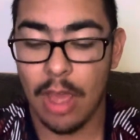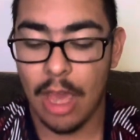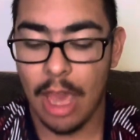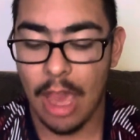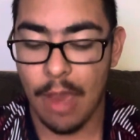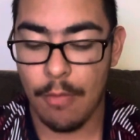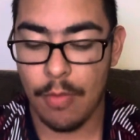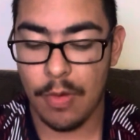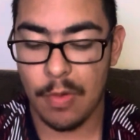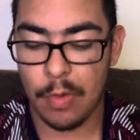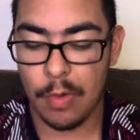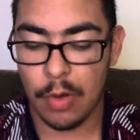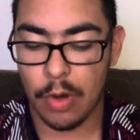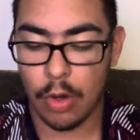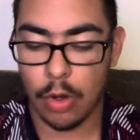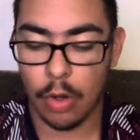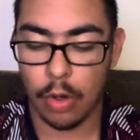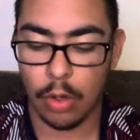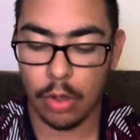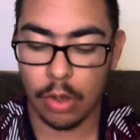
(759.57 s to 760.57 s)
and we were
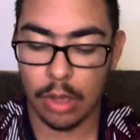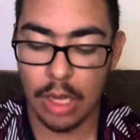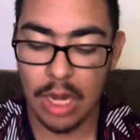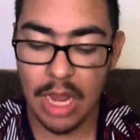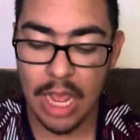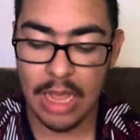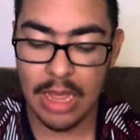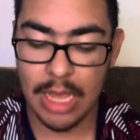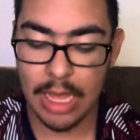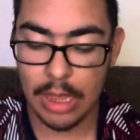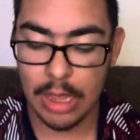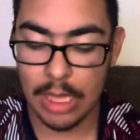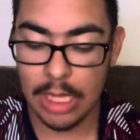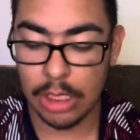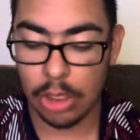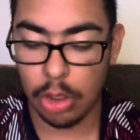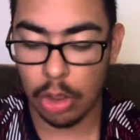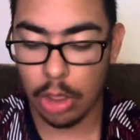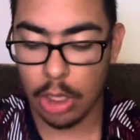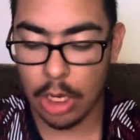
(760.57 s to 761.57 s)
heard today that the
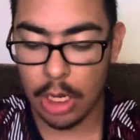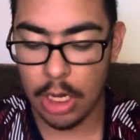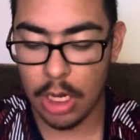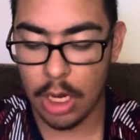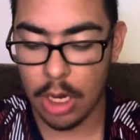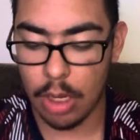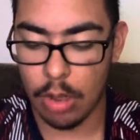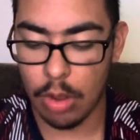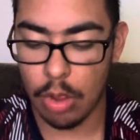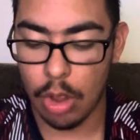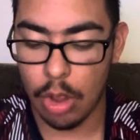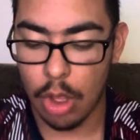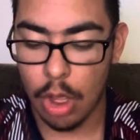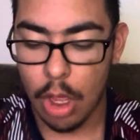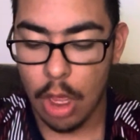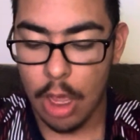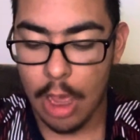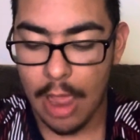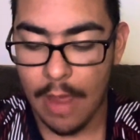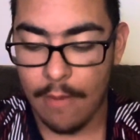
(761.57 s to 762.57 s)
Lions
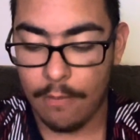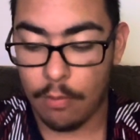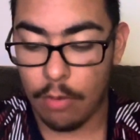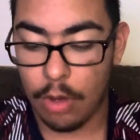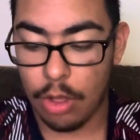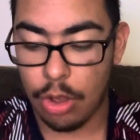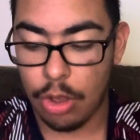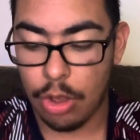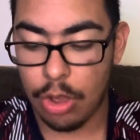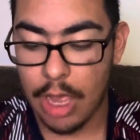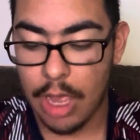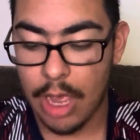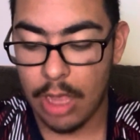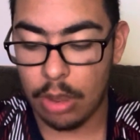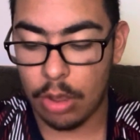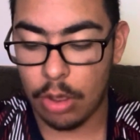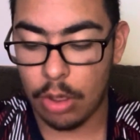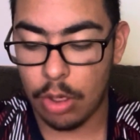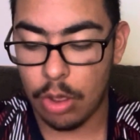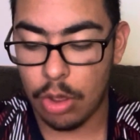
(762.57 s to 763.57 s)
have reached out
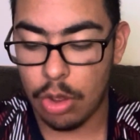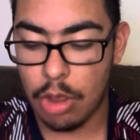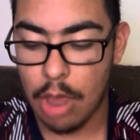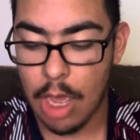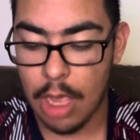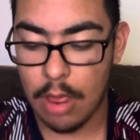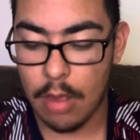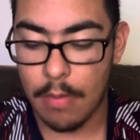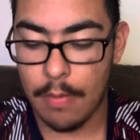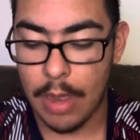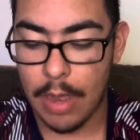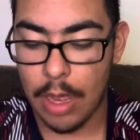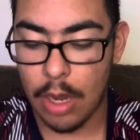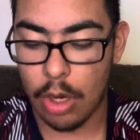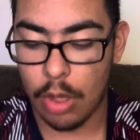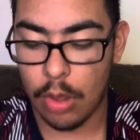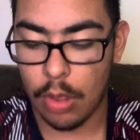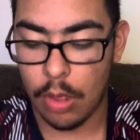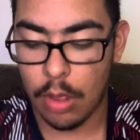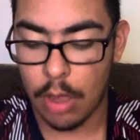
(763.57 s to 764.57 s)
to the Jets about
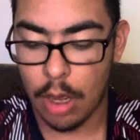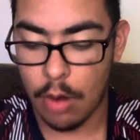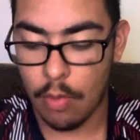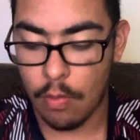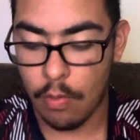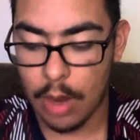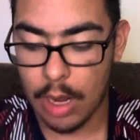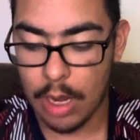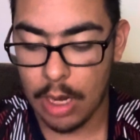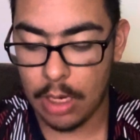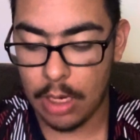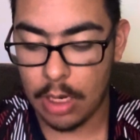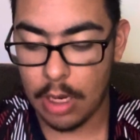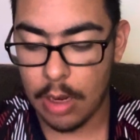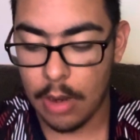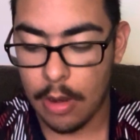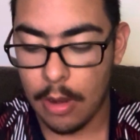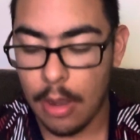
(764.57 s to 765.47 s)
Hassan Reddick.